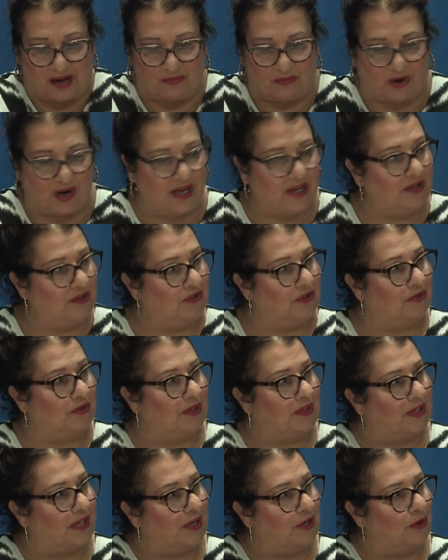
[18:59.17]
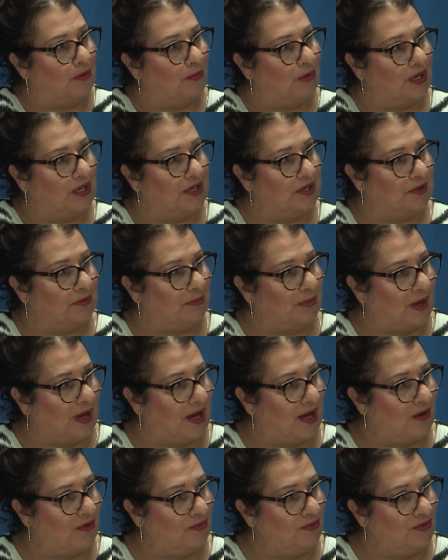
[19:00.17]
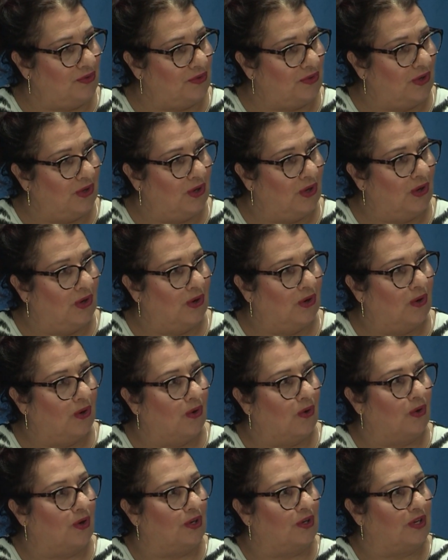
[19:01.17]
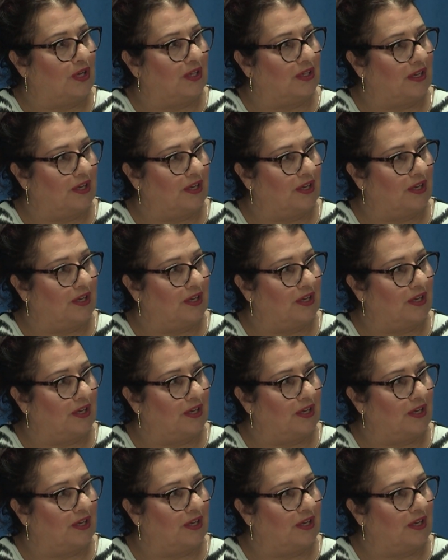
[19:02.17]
right, you can let your money compound or you can let